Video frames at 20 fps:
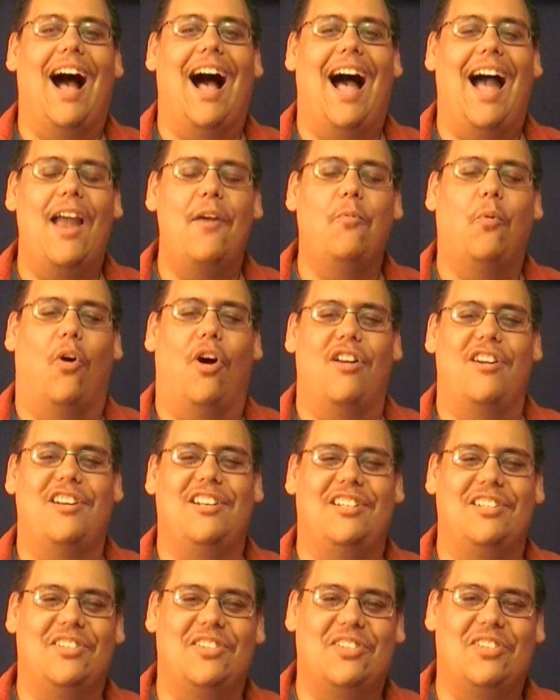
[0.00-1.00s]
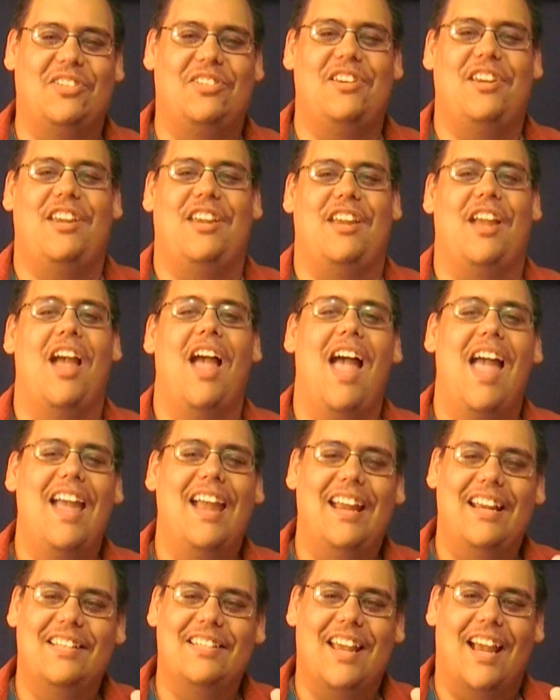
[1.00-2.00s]
I wanted to see
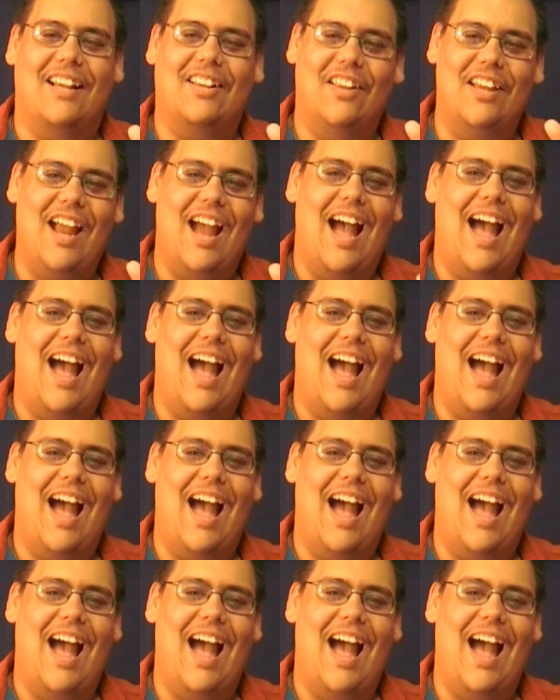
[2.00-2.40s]
exactly